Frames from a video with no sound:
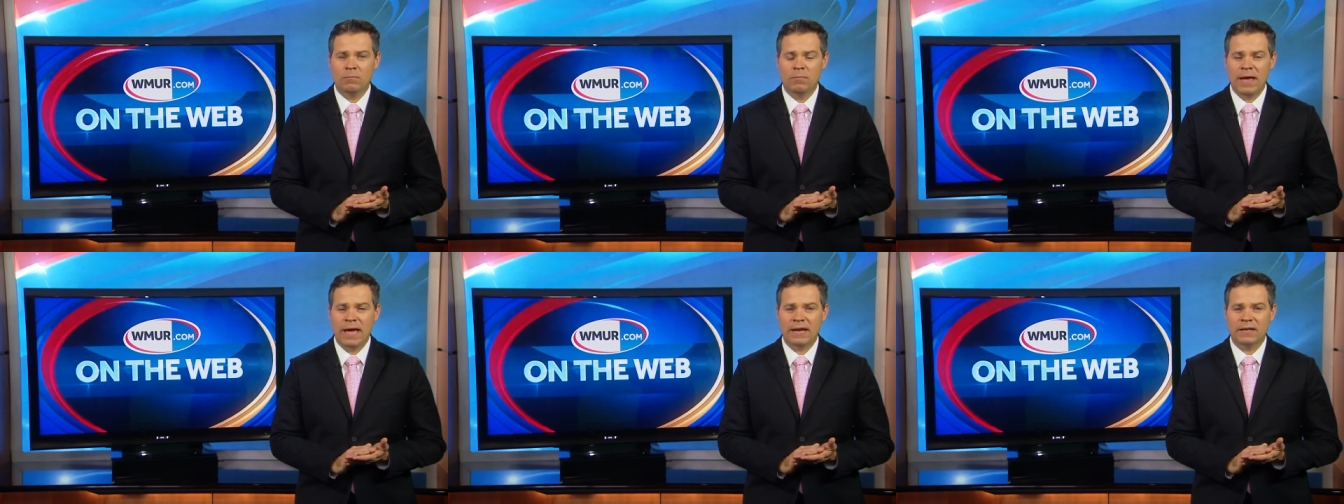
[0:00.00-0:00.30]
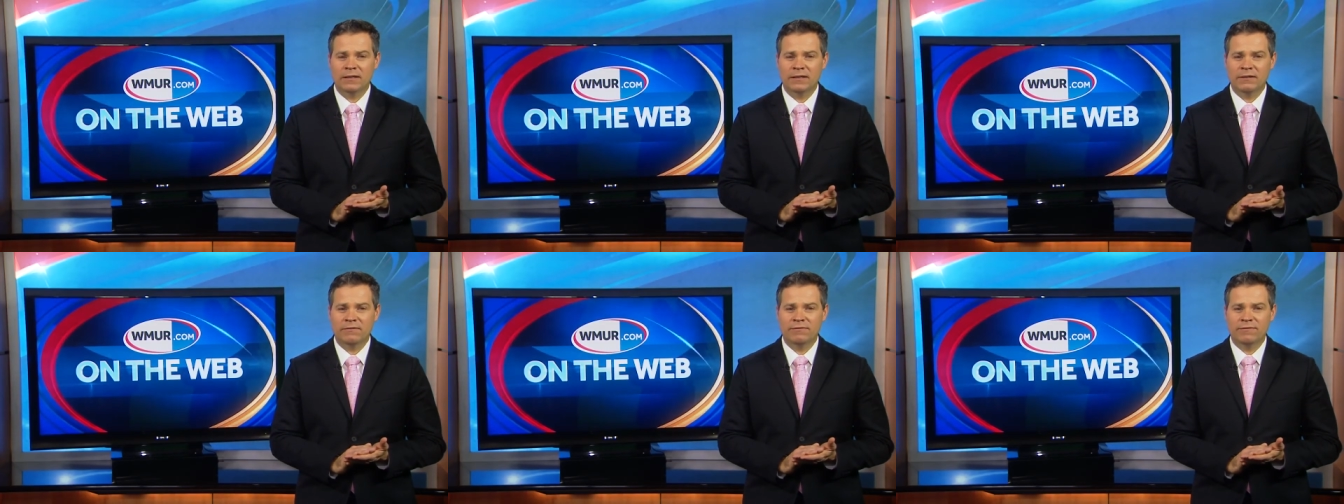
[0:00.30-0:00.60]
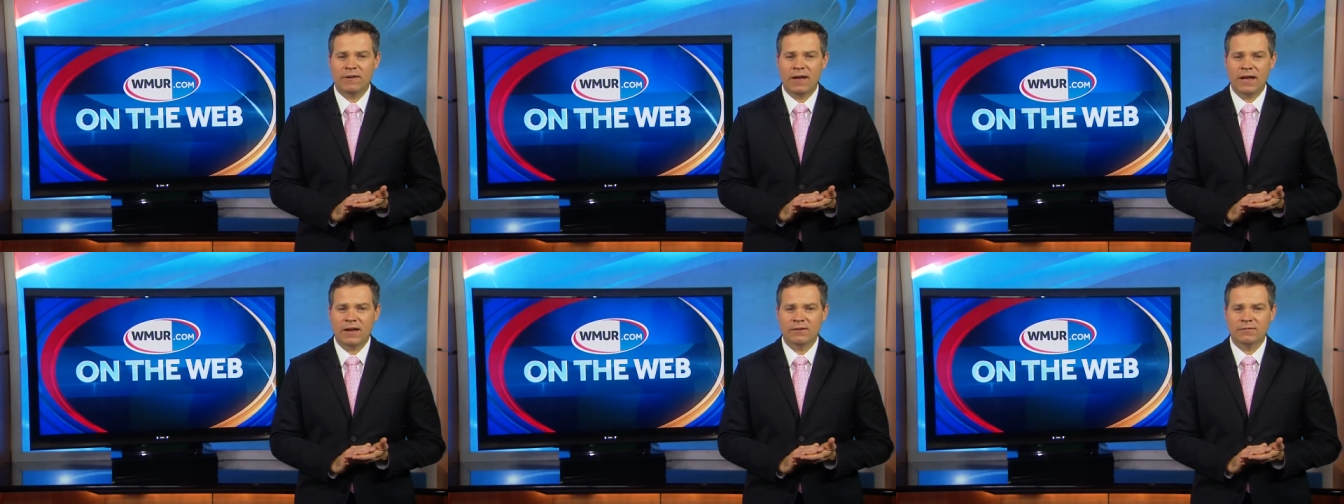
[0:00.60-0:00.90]
battling a
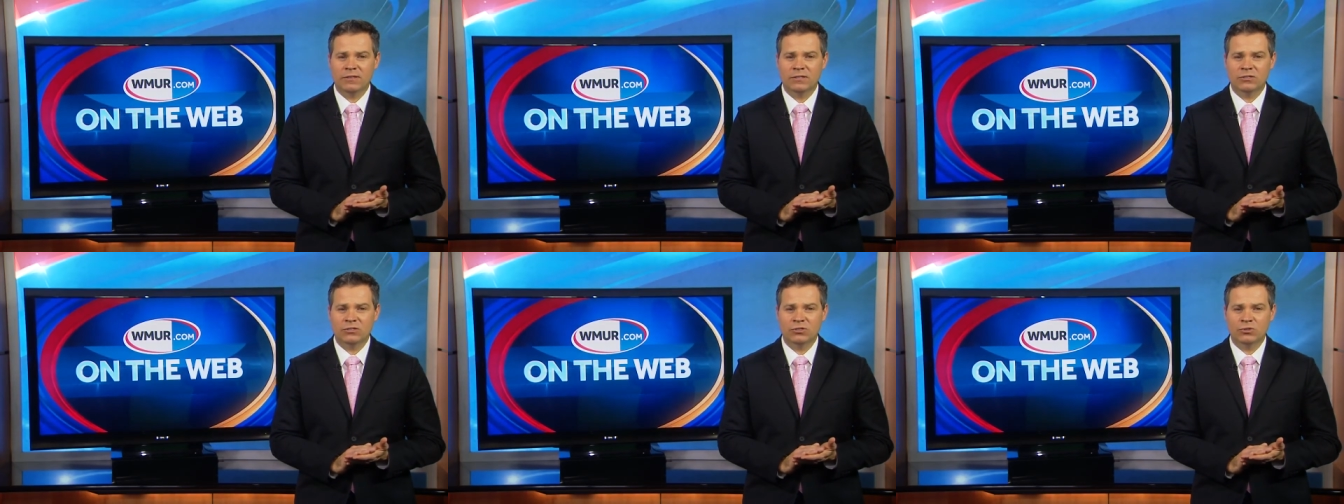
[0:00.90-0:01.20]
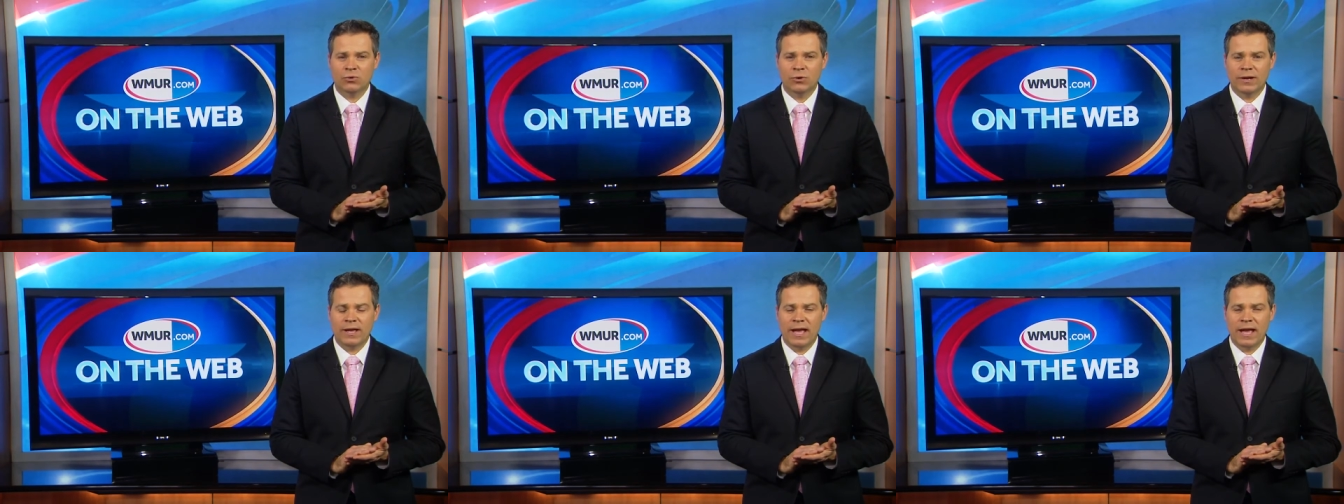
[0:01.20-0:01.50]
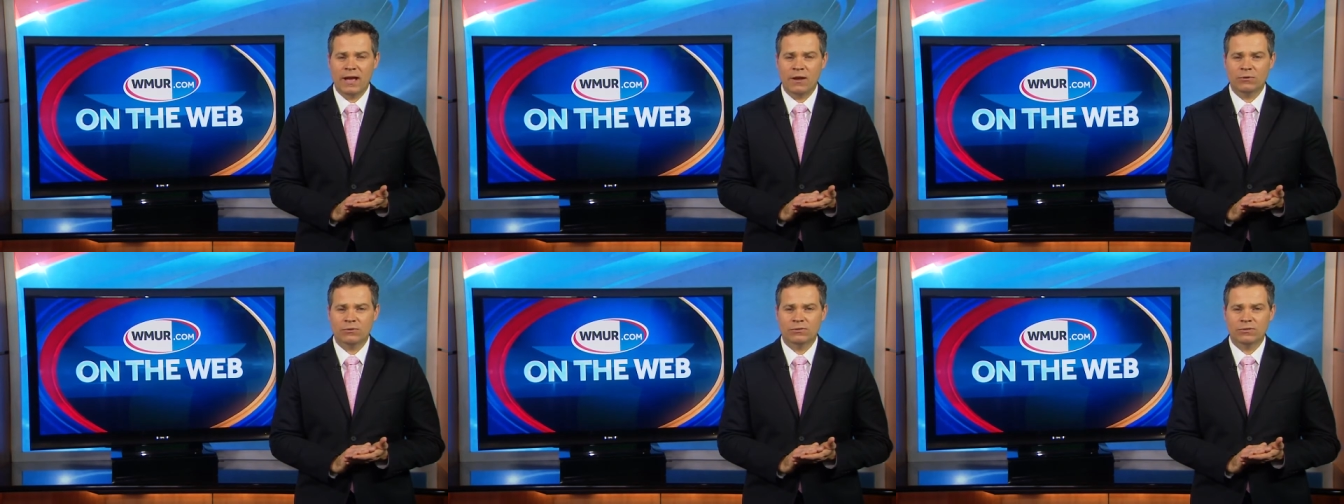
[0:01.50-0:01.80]
fire that destroyed a
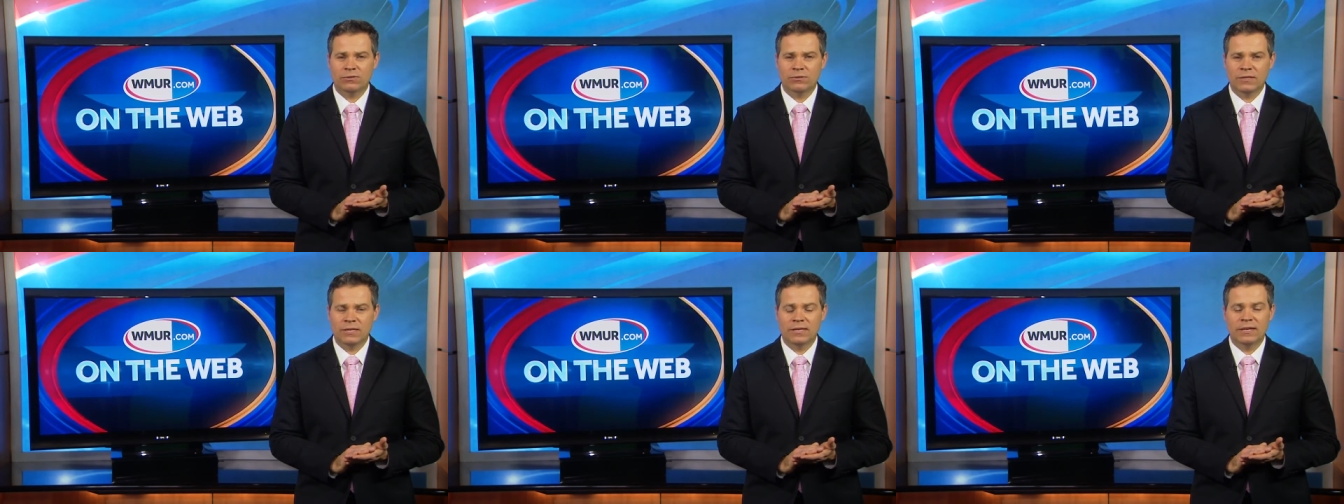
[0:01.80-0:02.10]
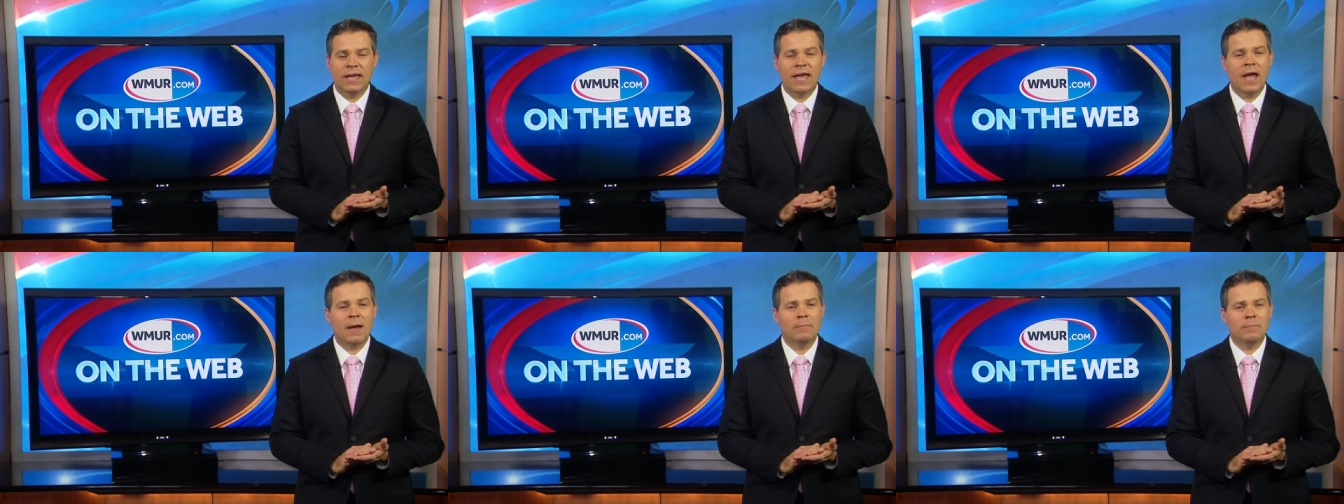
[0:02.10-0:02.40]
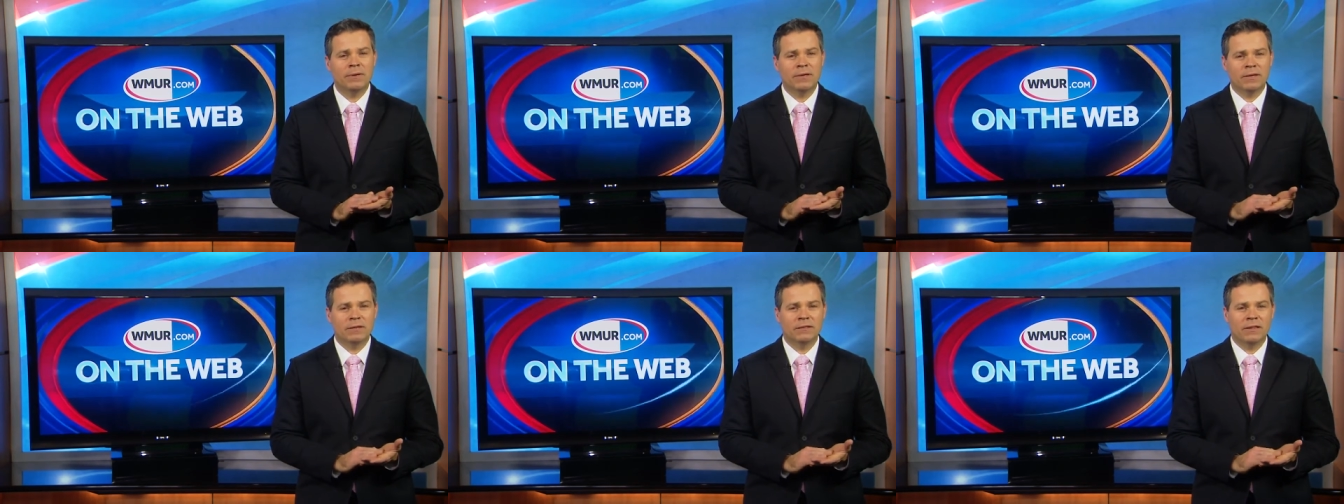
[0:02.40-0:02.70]
house in
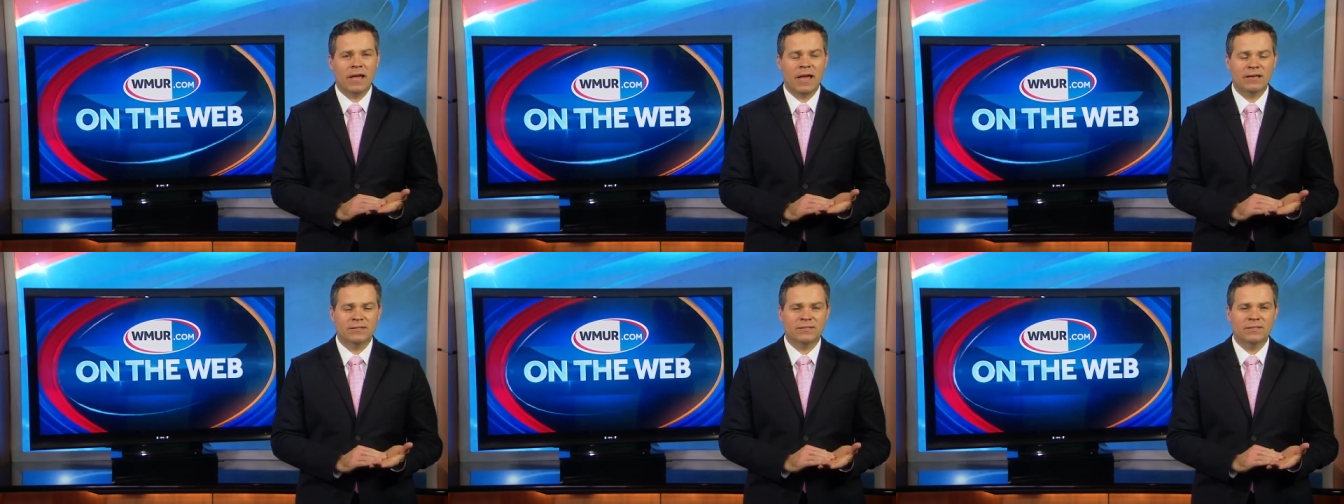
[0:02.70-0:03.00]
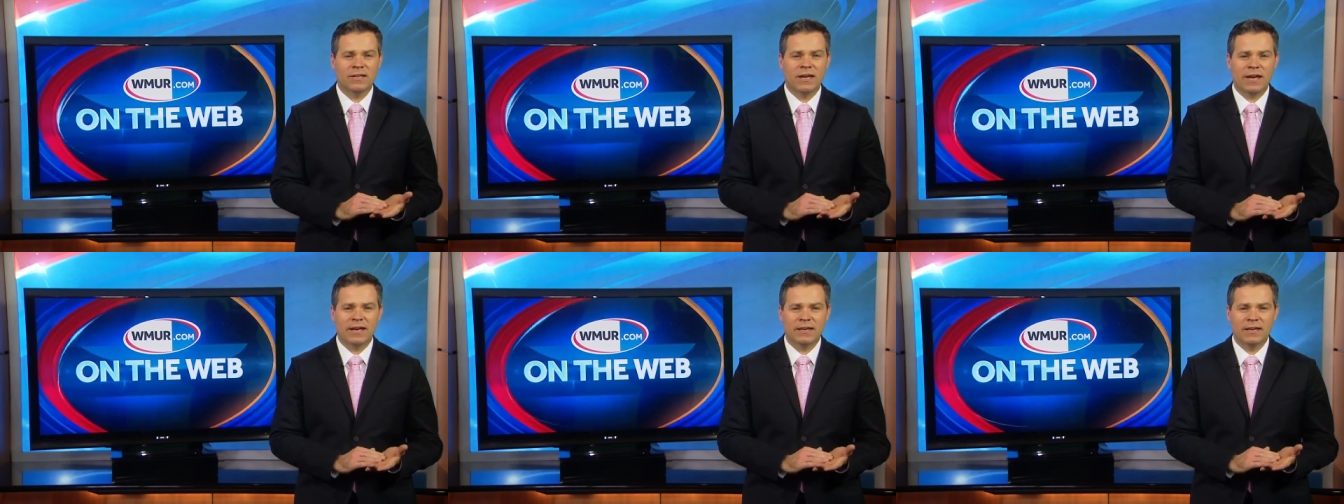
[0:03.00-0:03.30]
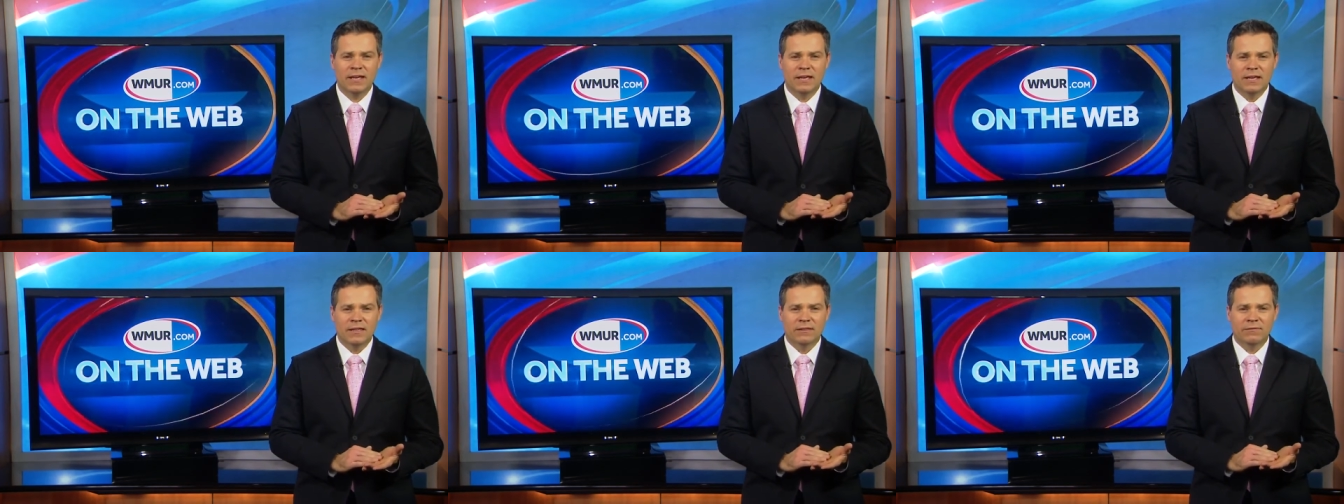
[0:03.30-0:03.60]
Epping last night.
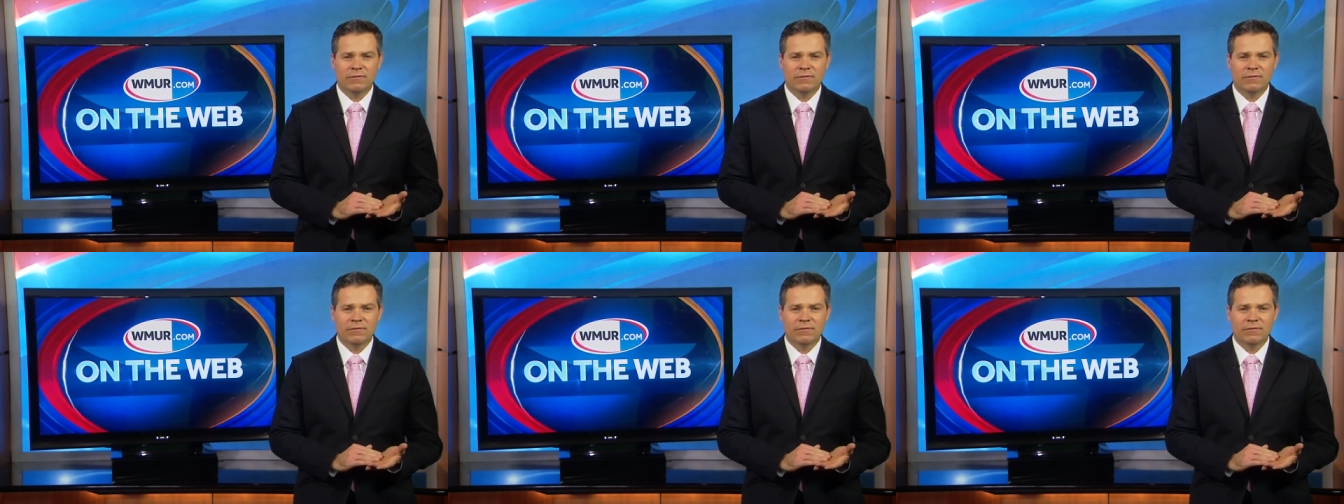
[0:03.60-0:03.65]
The